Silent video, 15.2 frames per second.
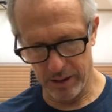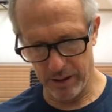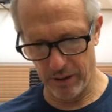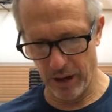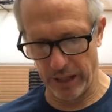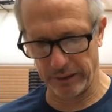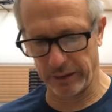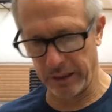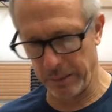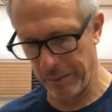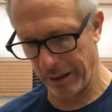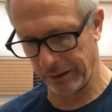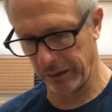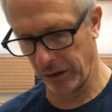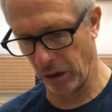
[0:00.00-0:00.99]
The nice thing
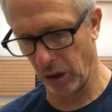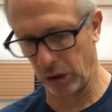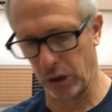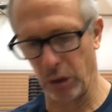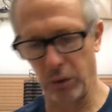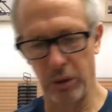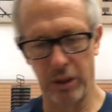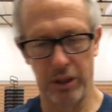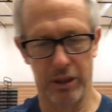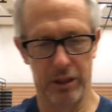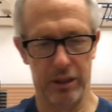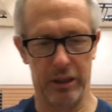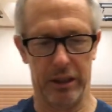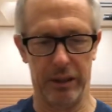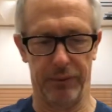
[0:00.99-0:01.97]
about this also
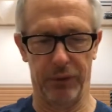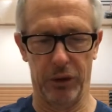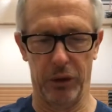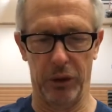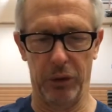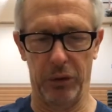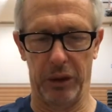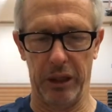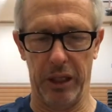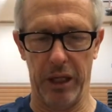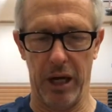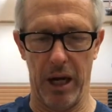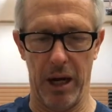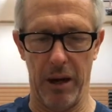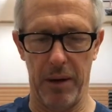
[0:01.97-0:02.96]
is if you're using
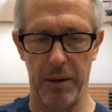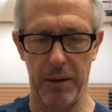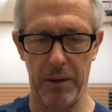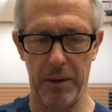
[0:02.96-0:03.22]
a